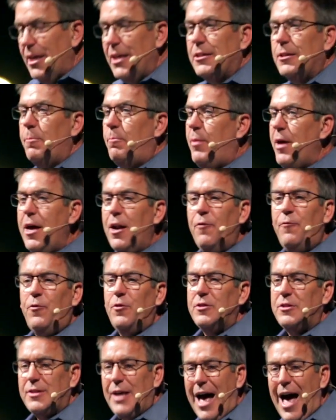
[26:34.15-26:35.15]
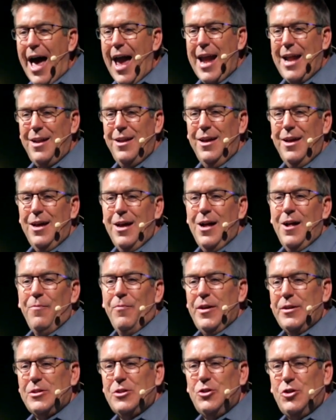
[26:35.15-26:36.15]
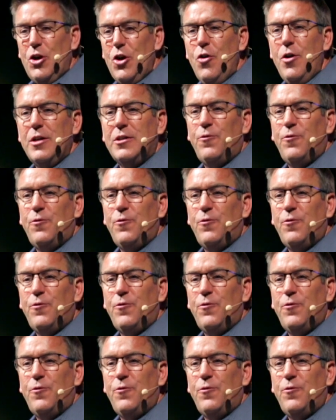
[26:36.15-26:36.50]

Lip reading: It's a pitiful sight. This dude